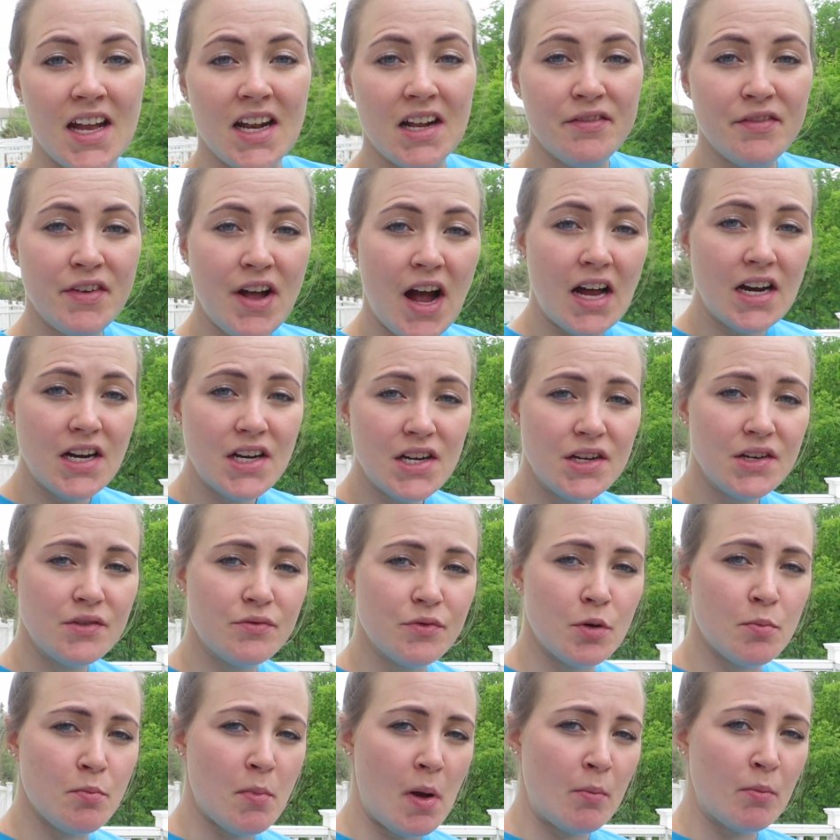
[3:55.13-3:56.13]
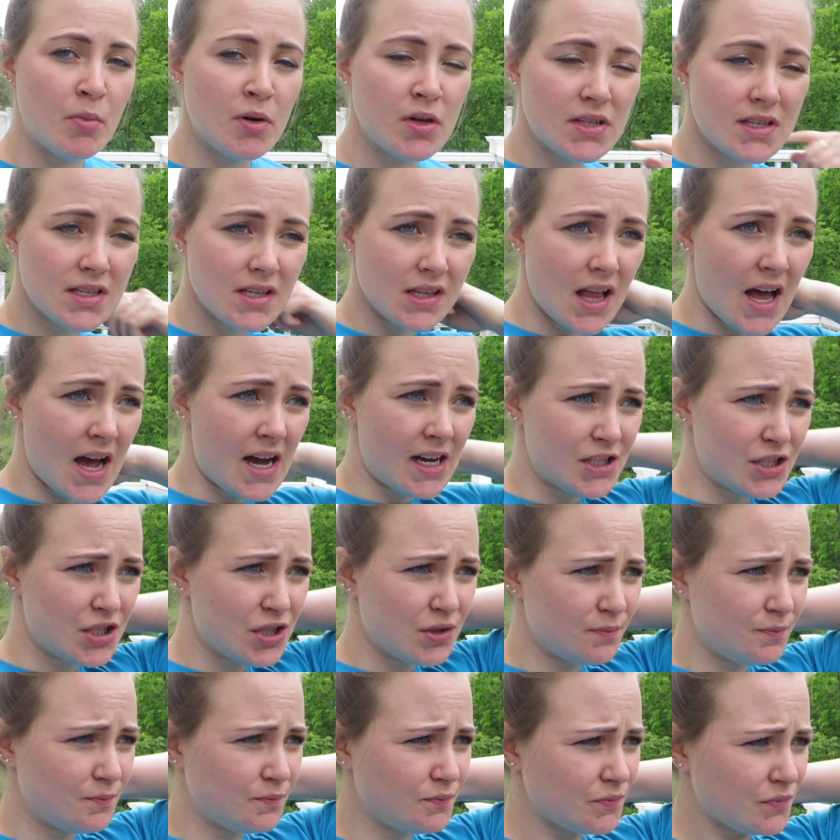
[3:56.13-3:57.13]
And I've gotta remember /
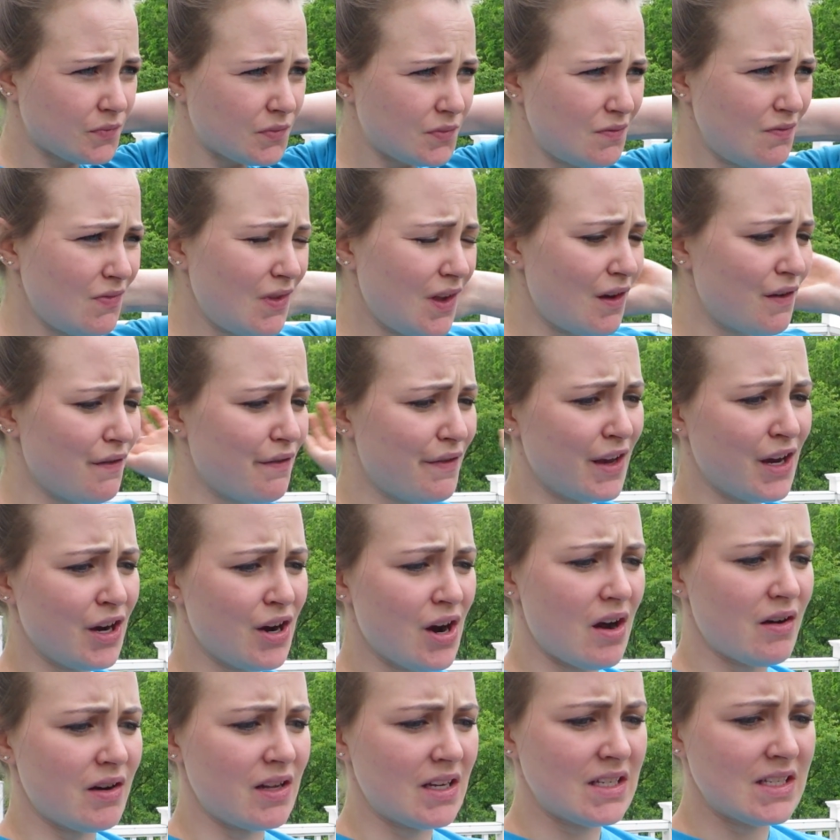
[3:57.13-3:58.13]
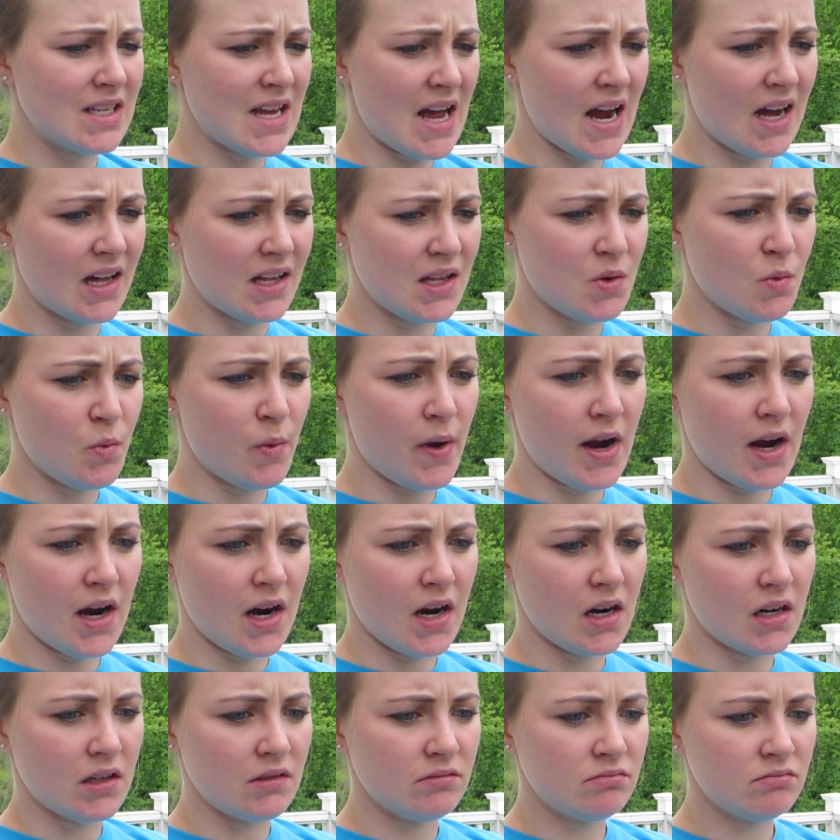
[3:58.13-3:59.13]
figure out exactly
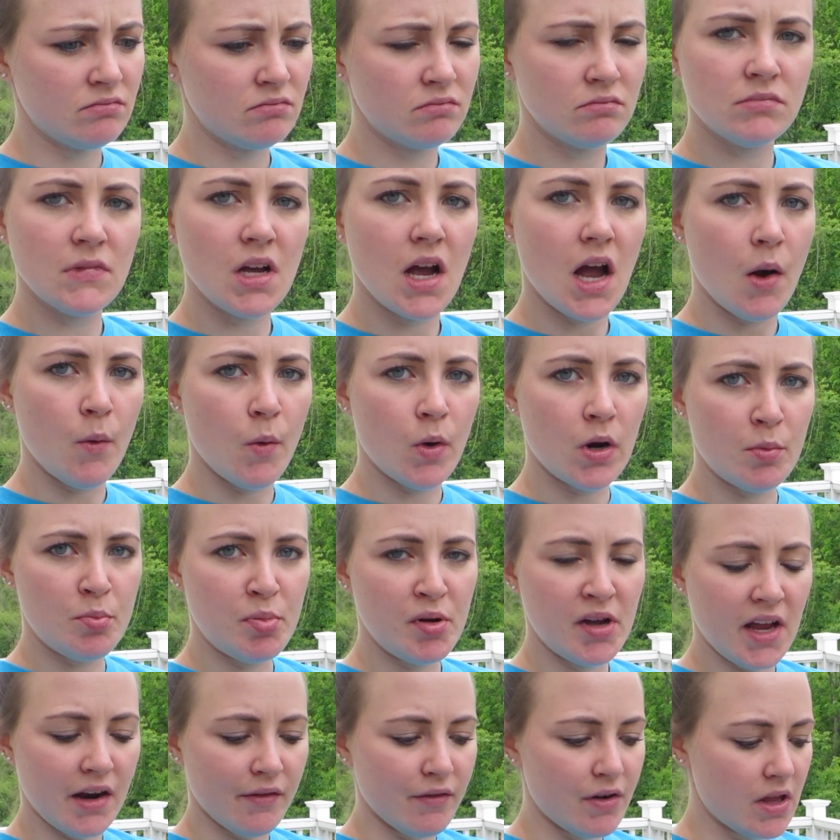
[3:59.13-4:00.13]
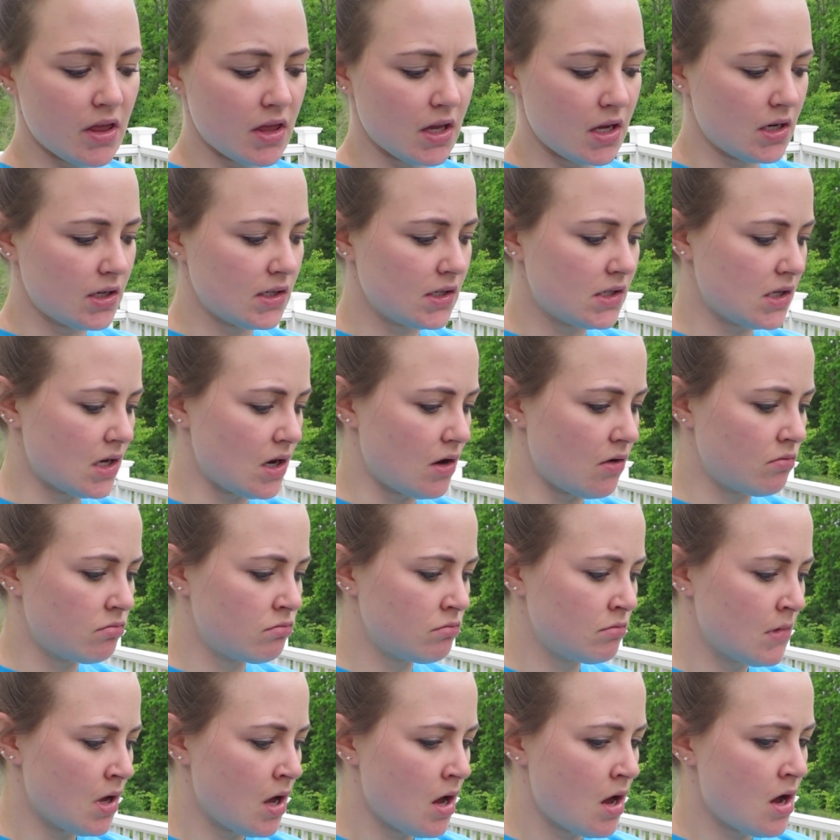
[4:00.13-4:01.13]
where I wanna put everything. So
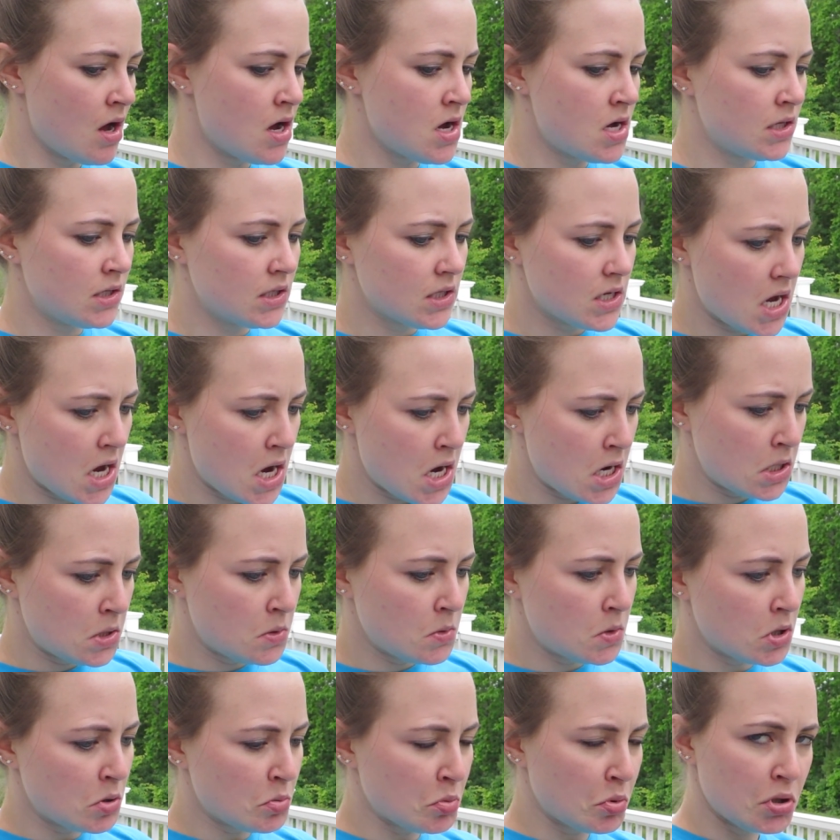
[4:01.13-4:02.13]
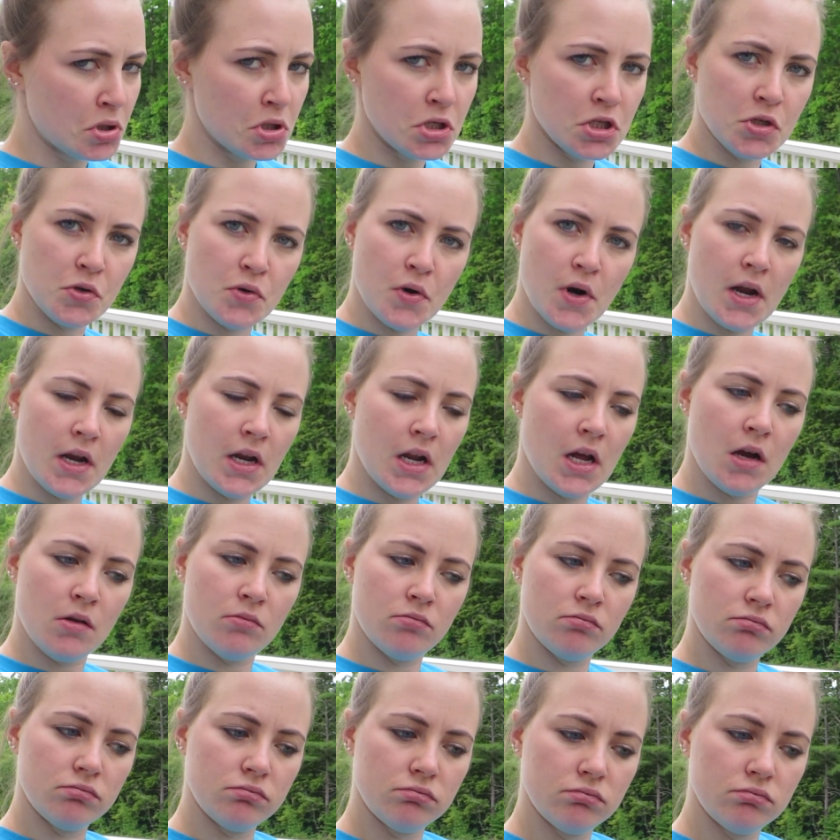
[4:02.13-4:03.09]
it's kinda what I'm gonna do right now.